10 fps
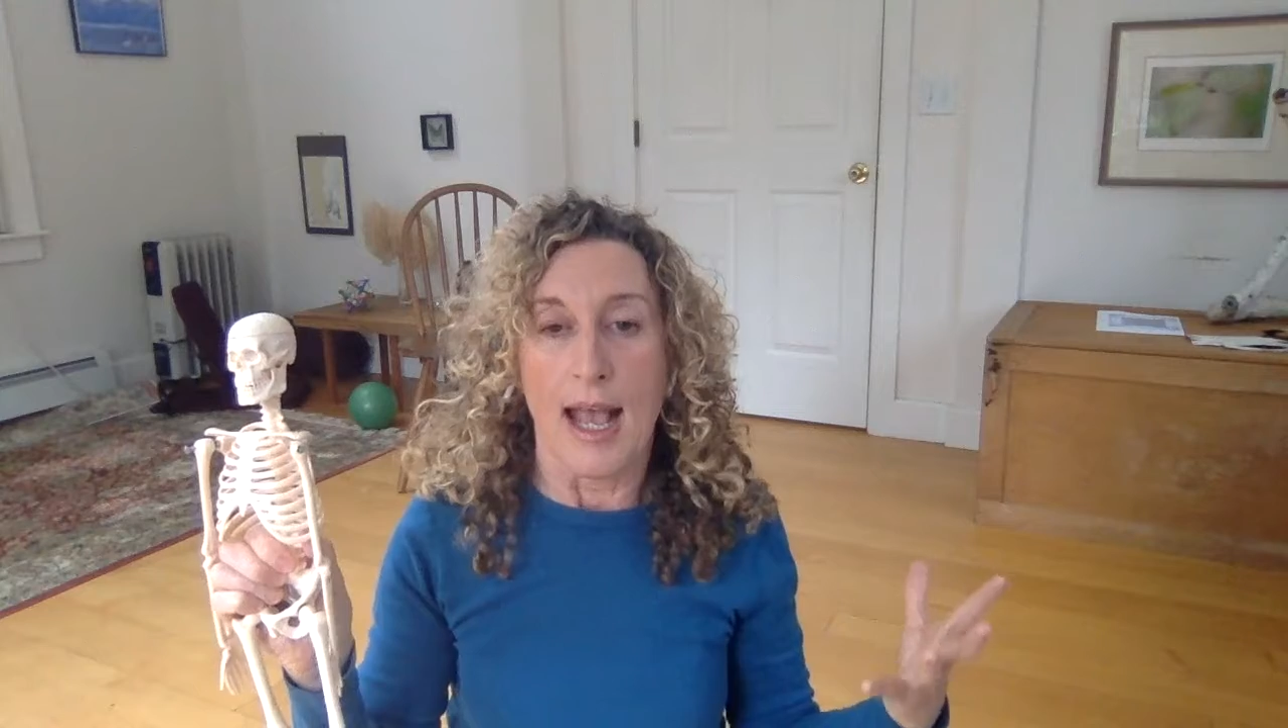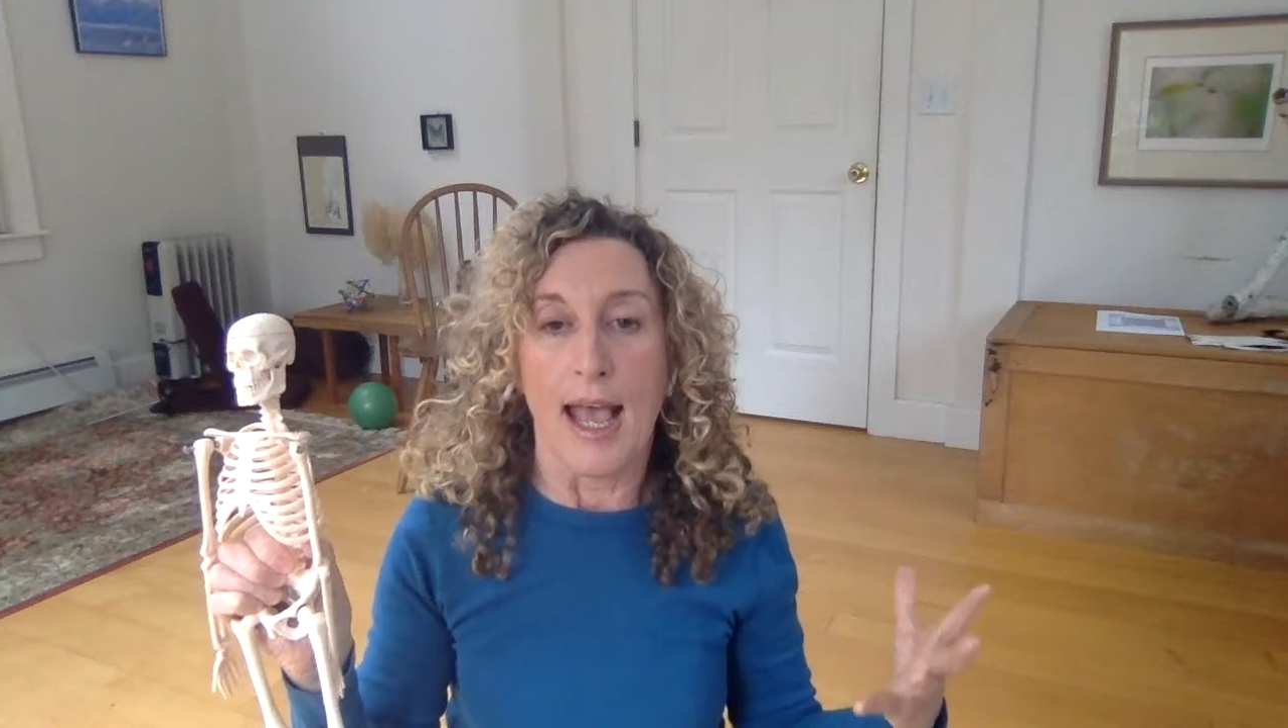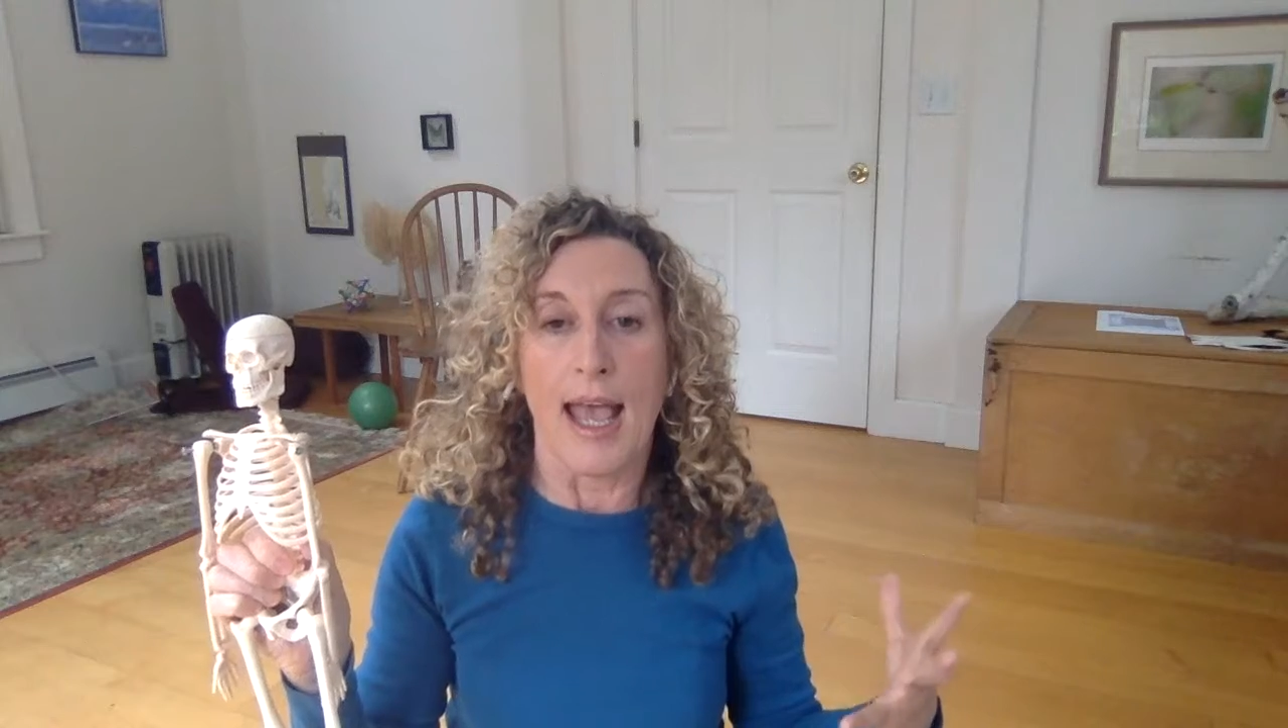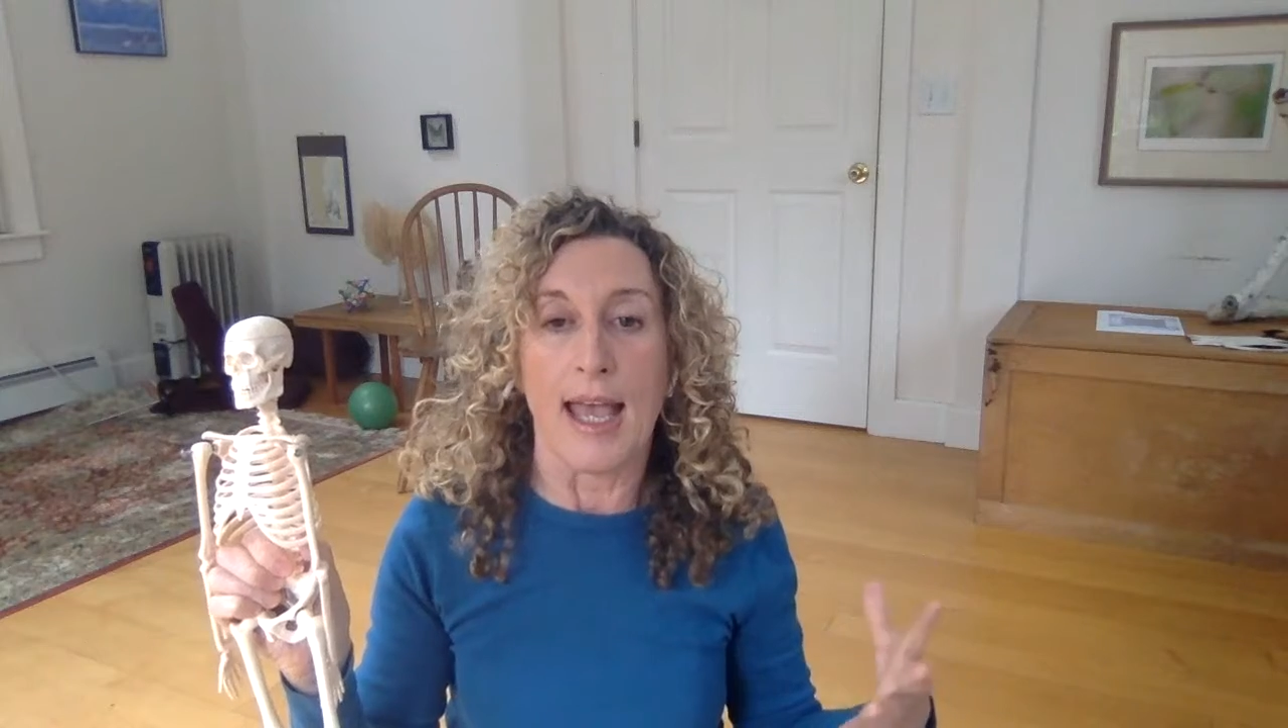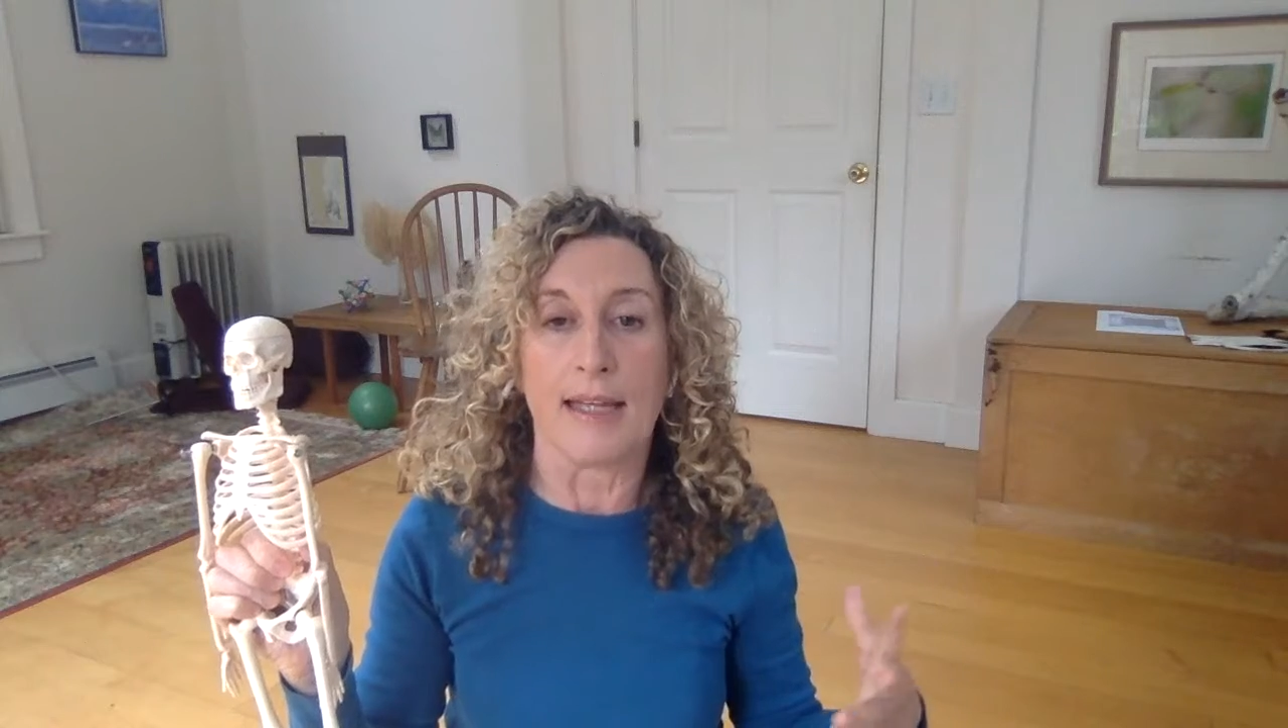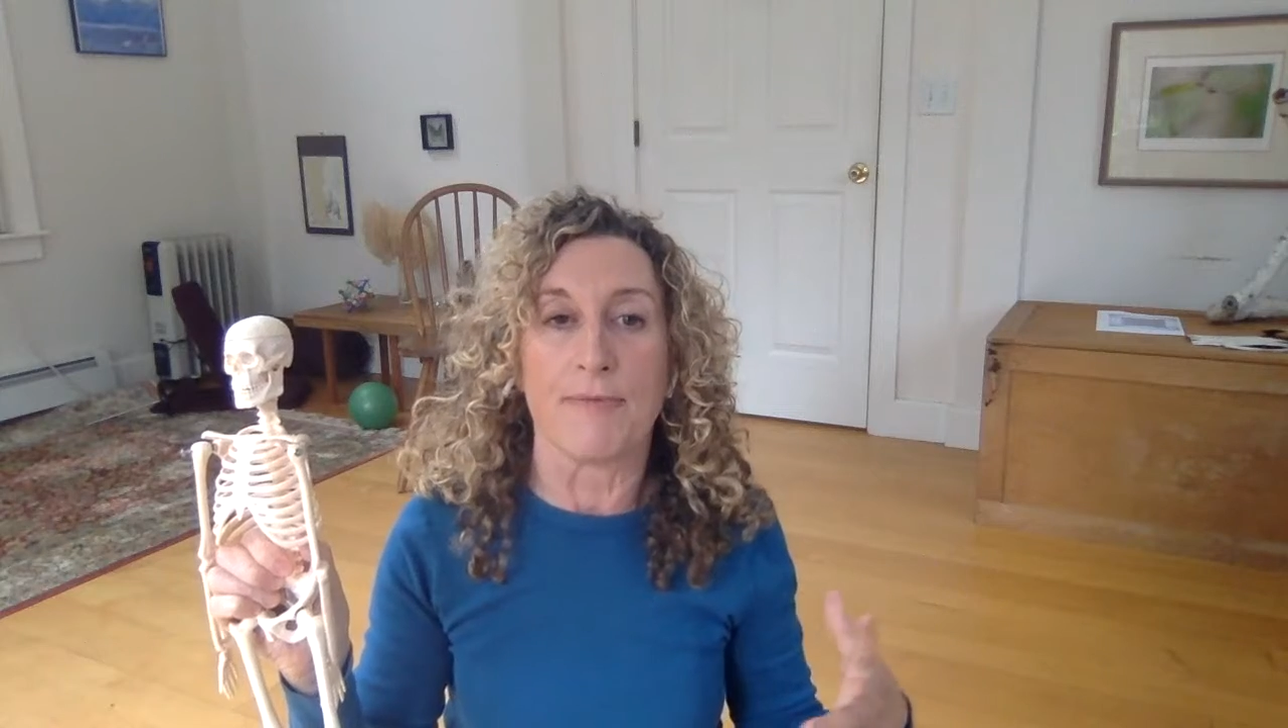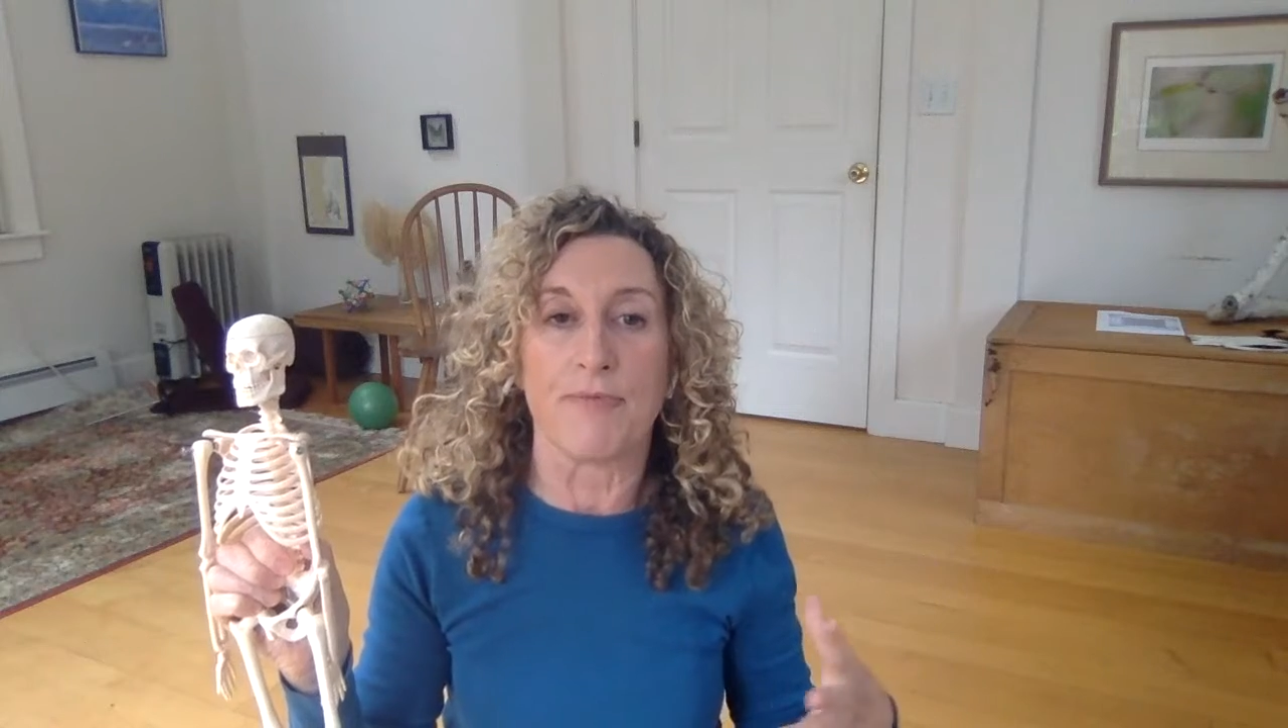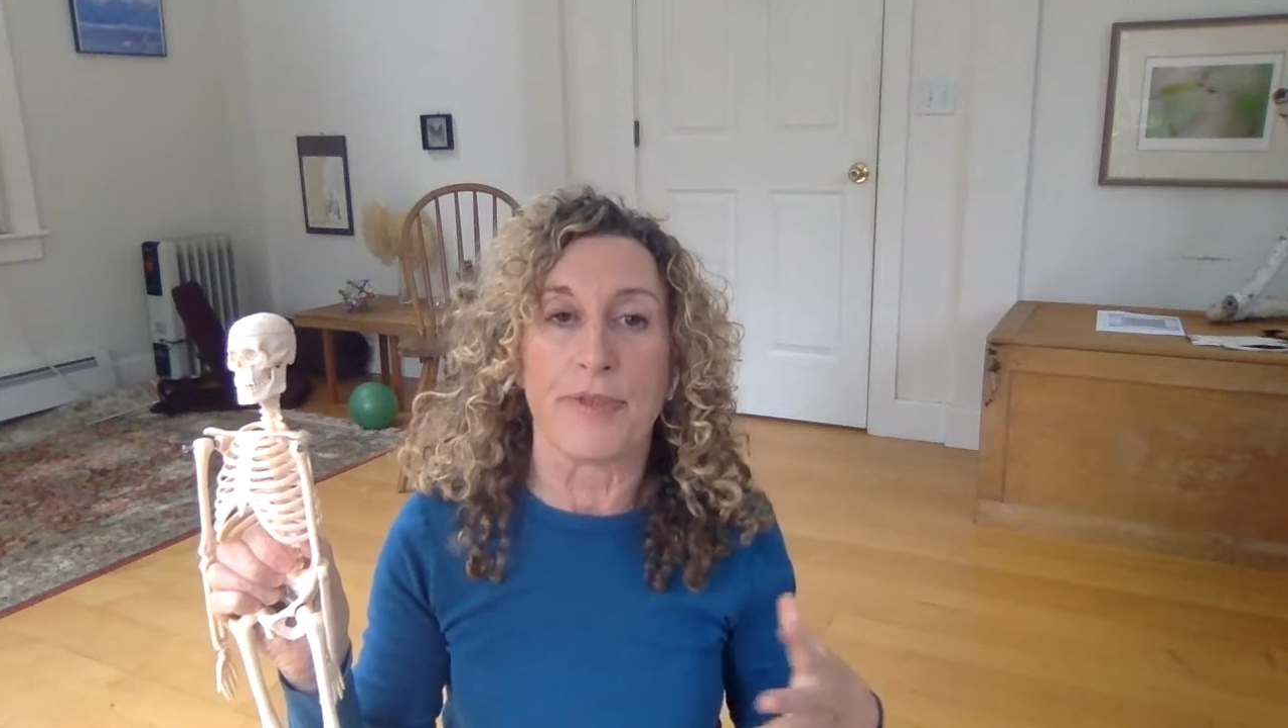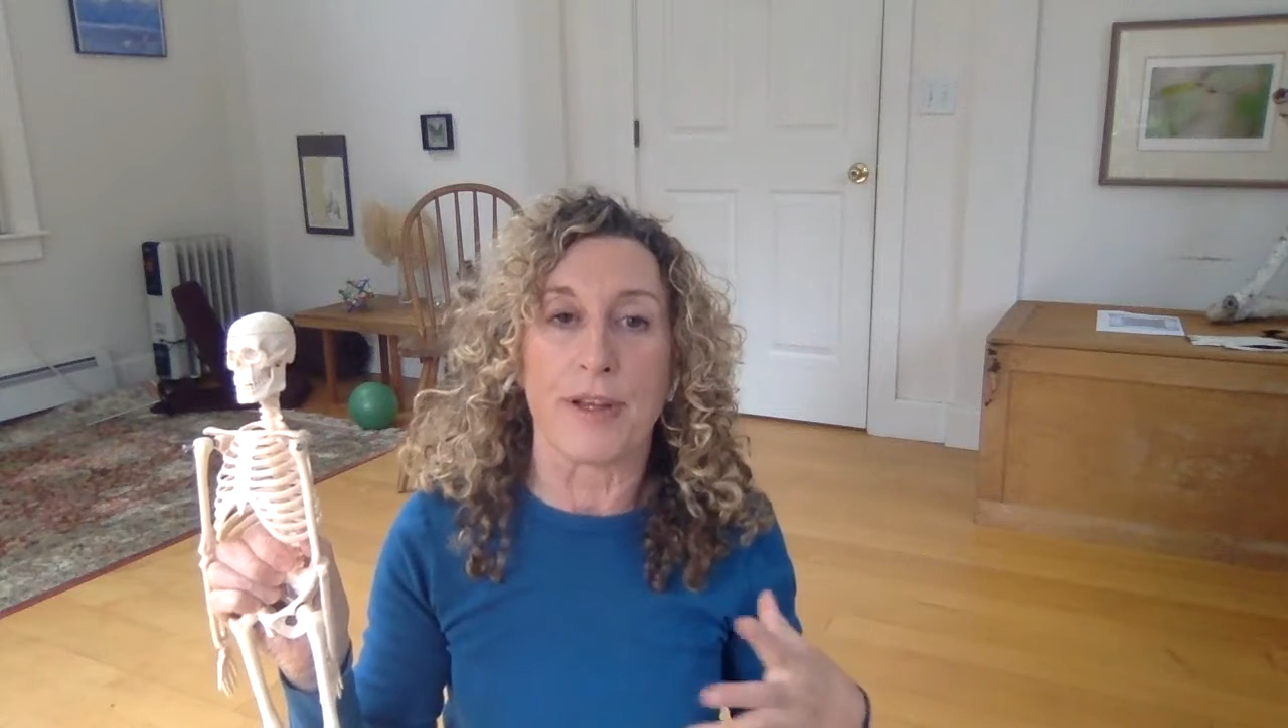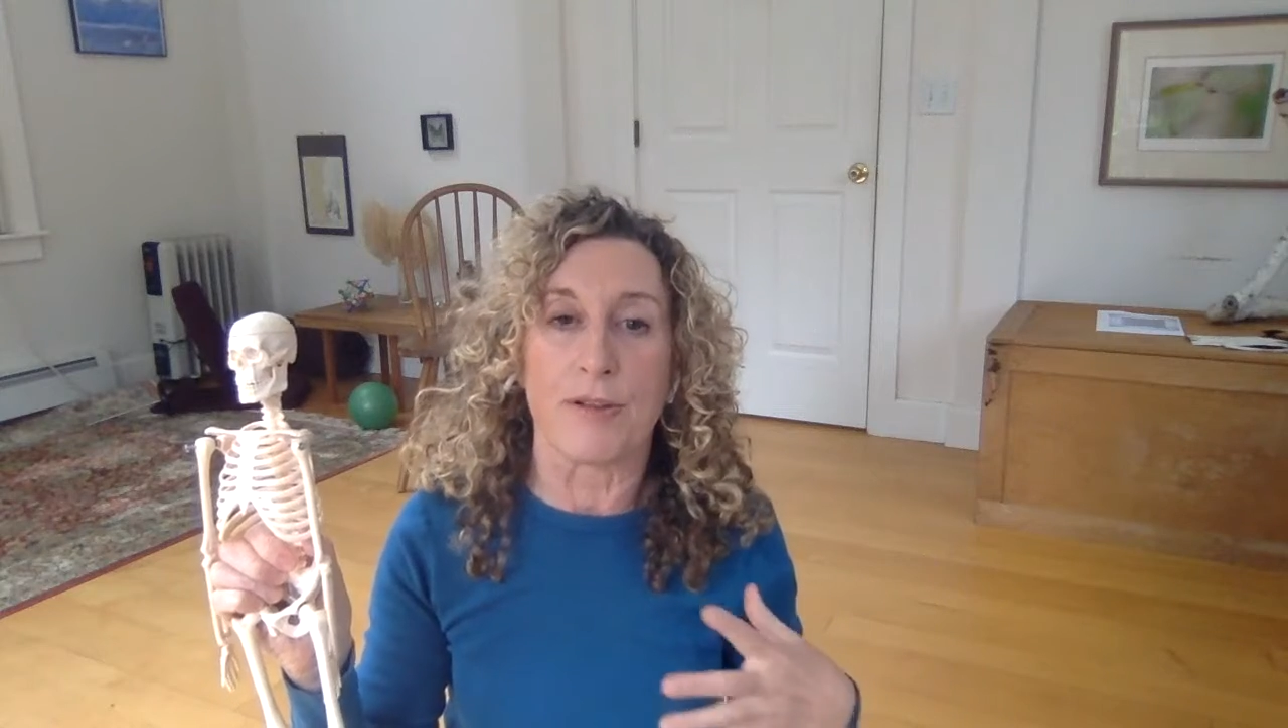And
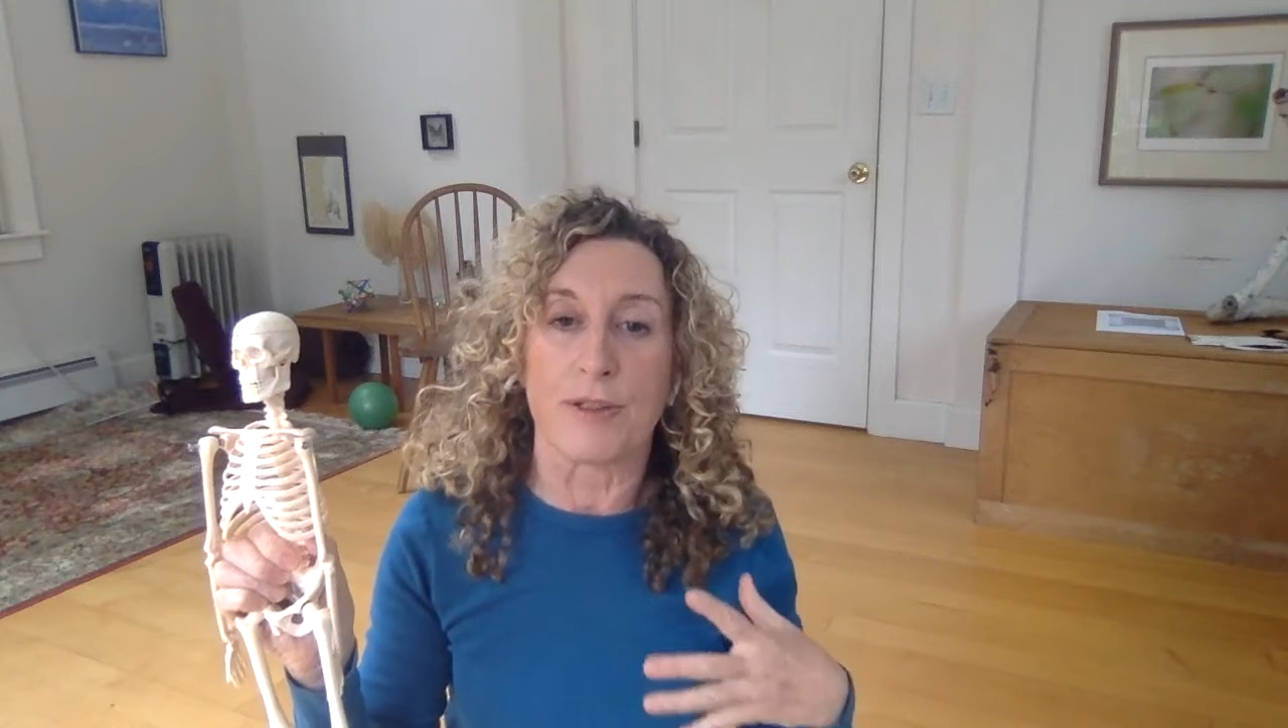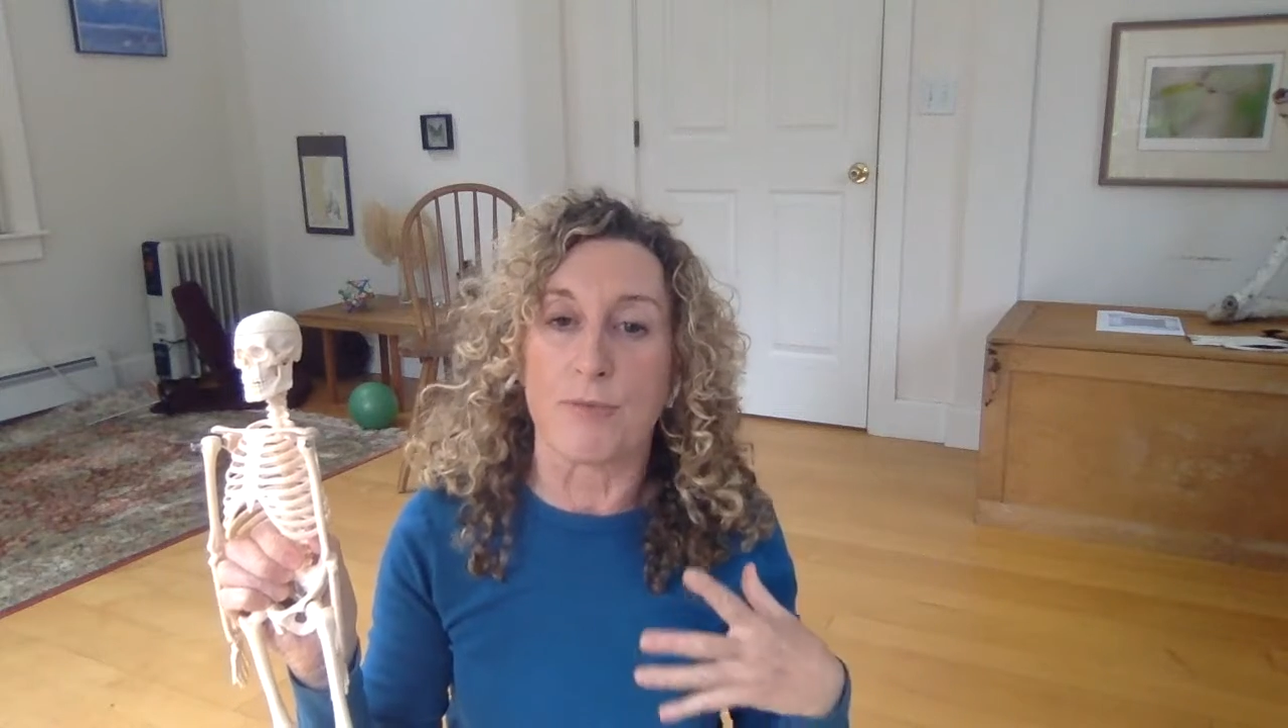there's